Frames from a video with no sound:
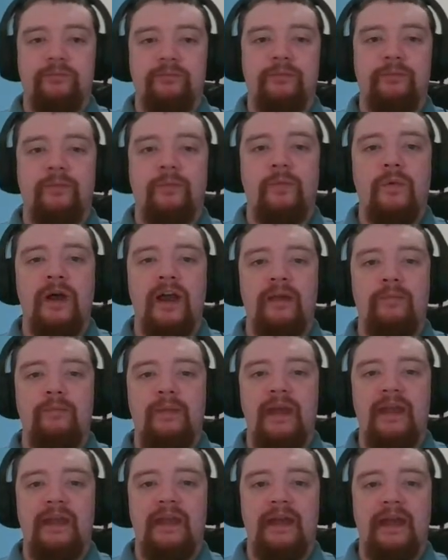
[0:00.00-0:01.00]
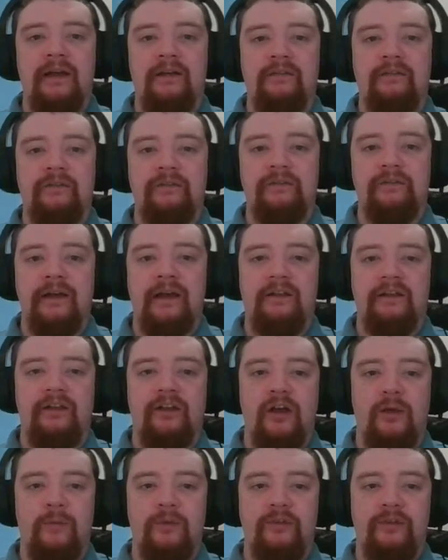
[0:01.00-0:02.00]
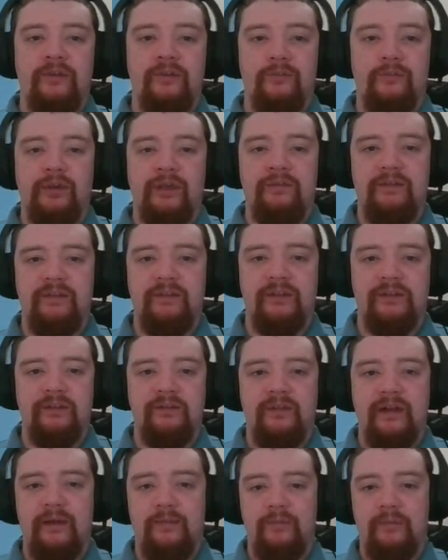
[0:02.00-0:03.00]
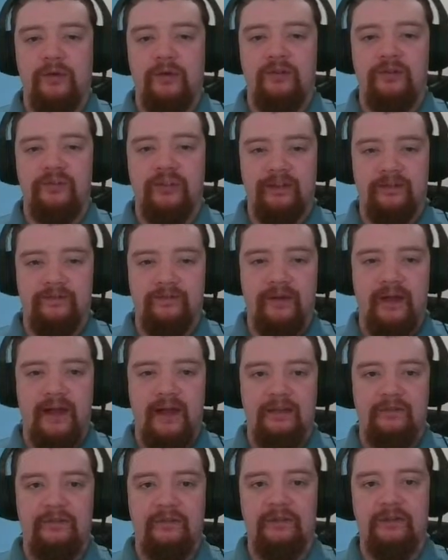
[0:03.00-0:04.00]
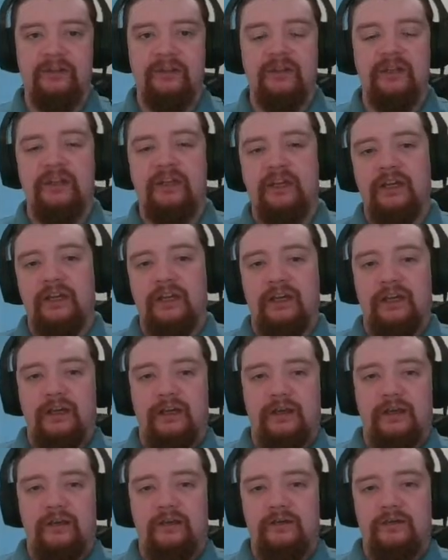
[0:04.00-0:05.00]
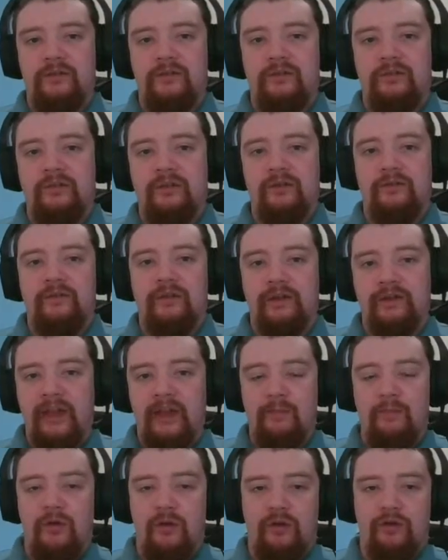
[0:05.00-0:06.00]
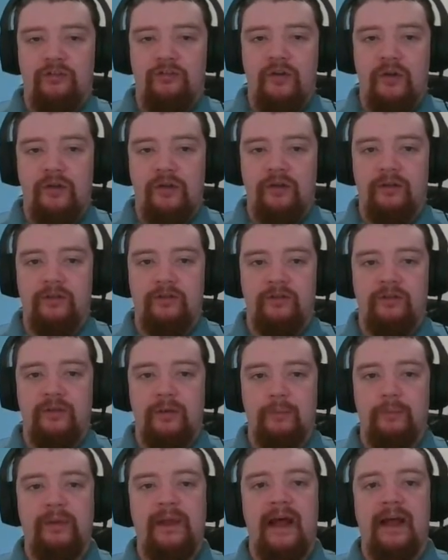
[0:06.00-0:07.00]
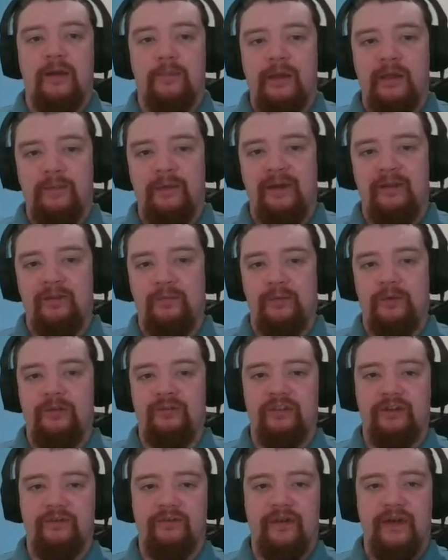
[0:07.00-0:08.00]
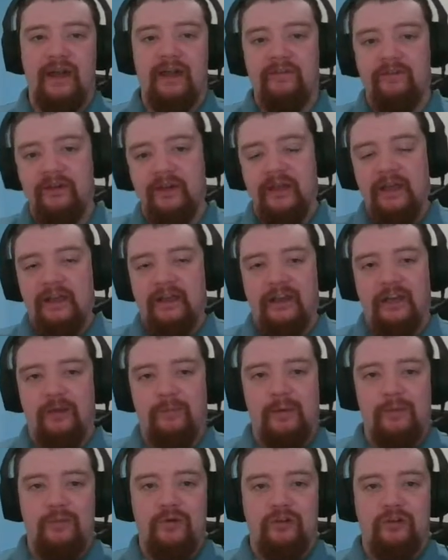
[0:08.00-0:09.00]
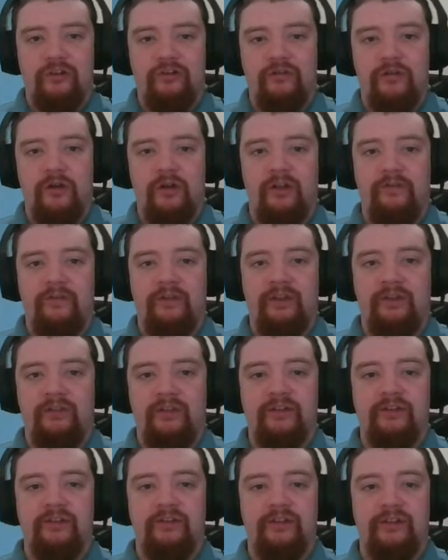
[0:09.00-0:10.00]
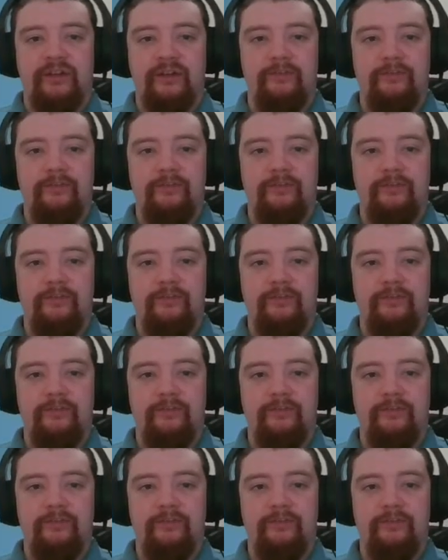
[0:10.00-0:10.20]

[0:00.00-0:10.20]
White may have had the option previously to try and push d5 and sort of take more control. Sorry, black may be able to push d5, get a bit more control over the centre.